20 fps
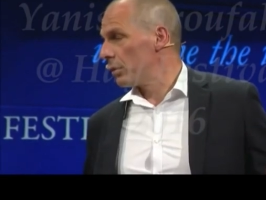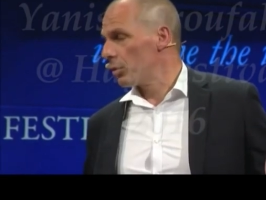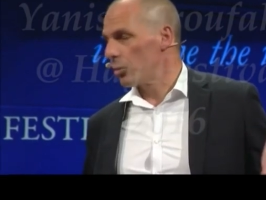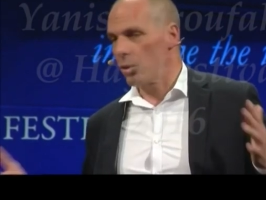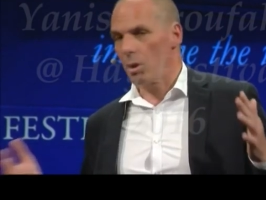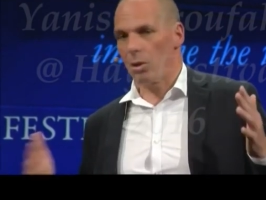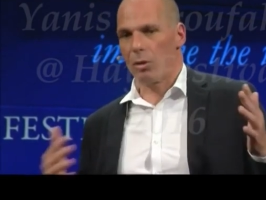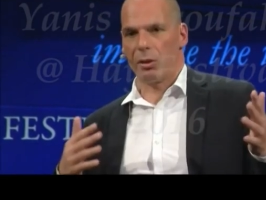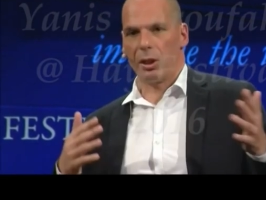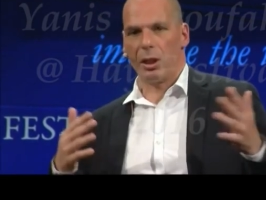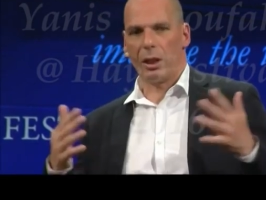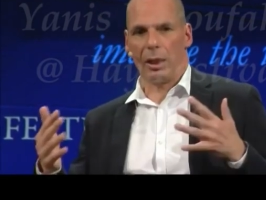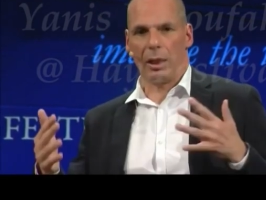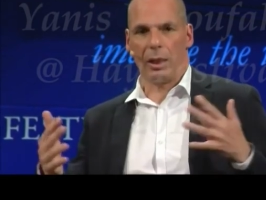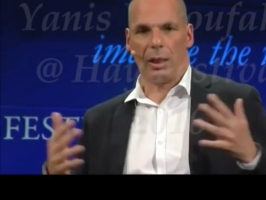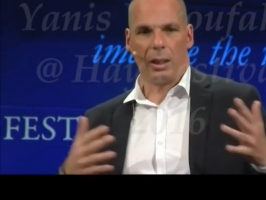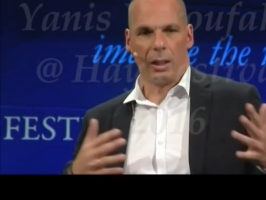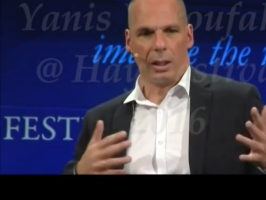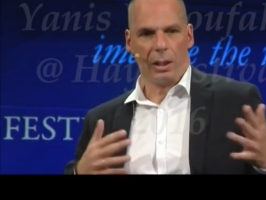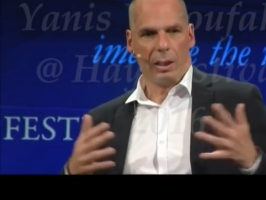So
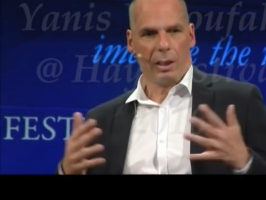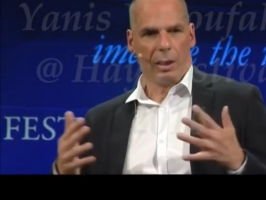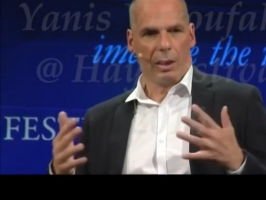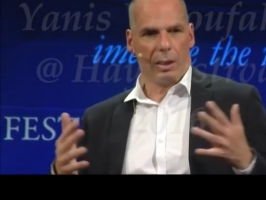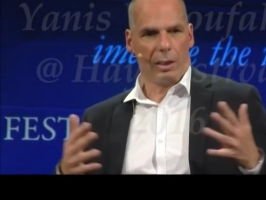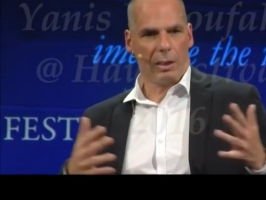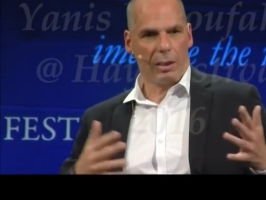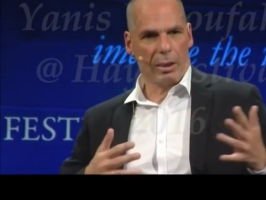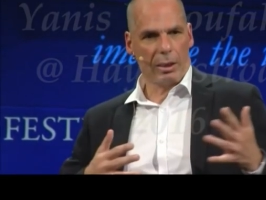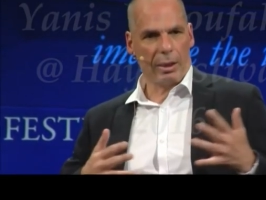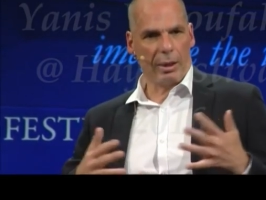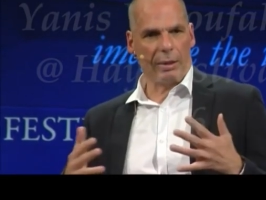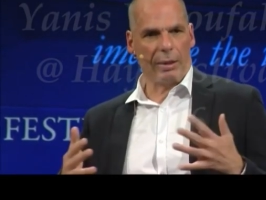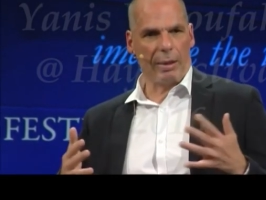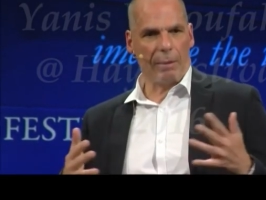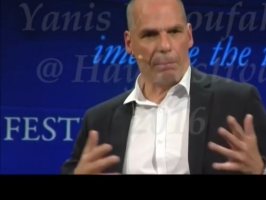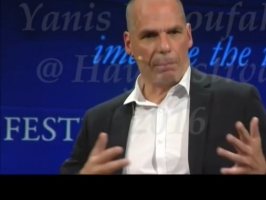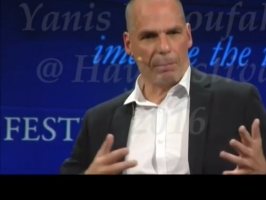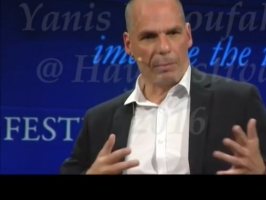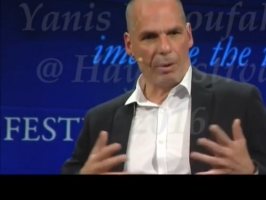the, the,
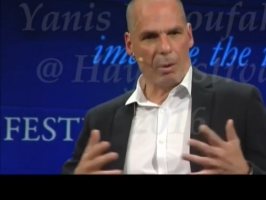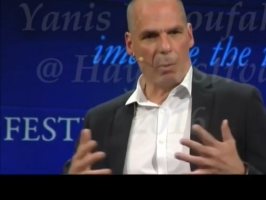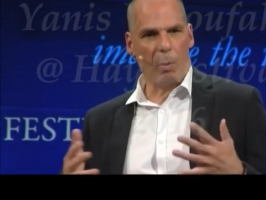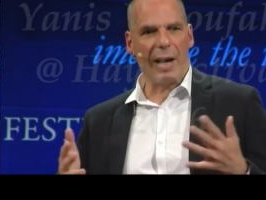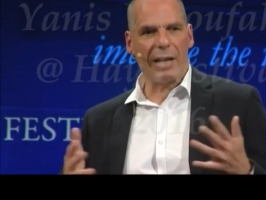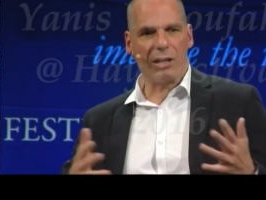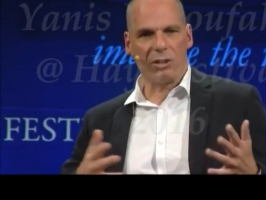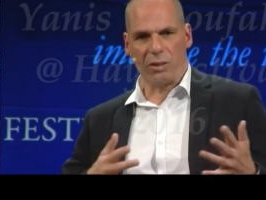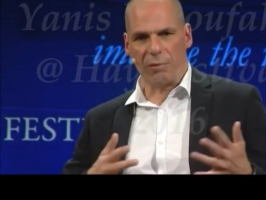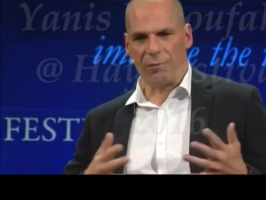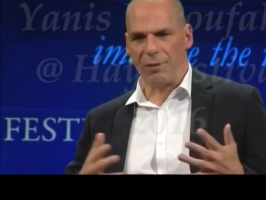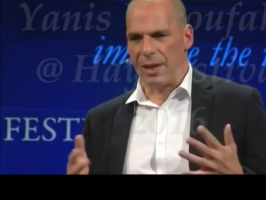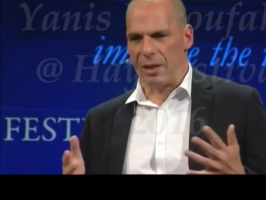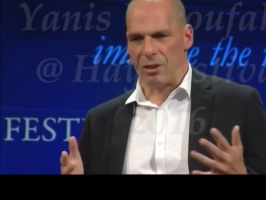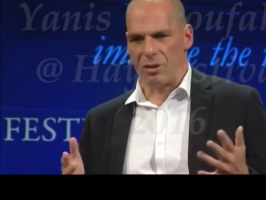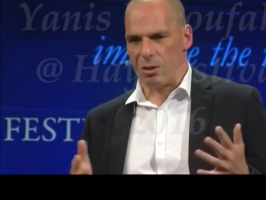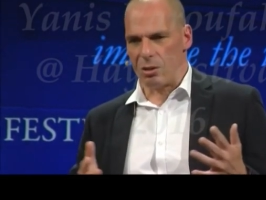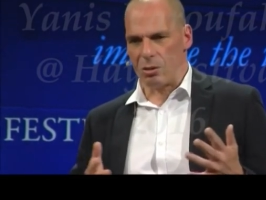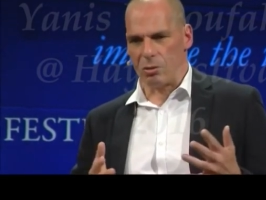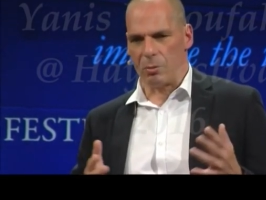the, the wage
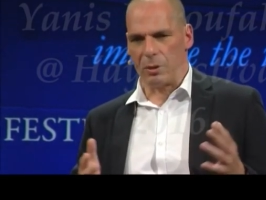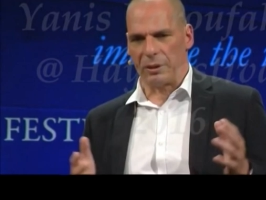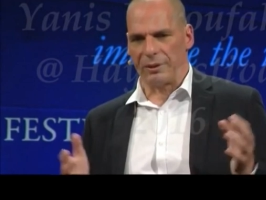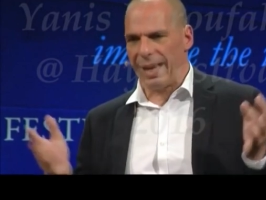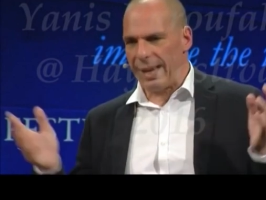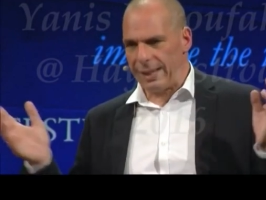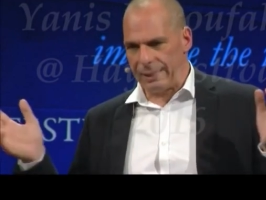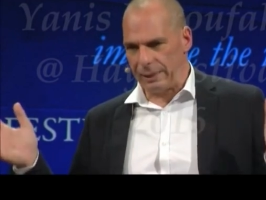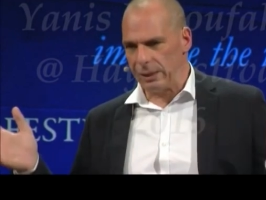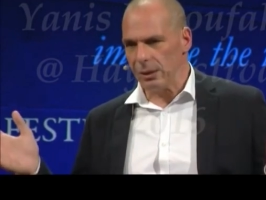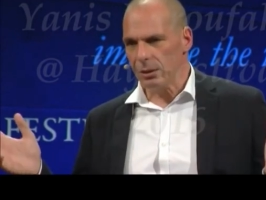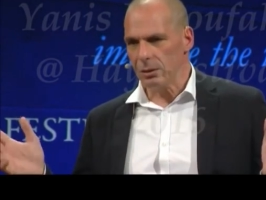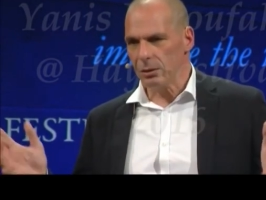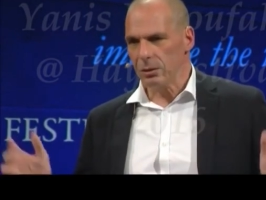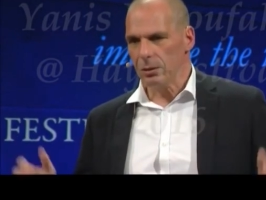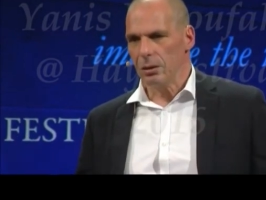differentials were tiny.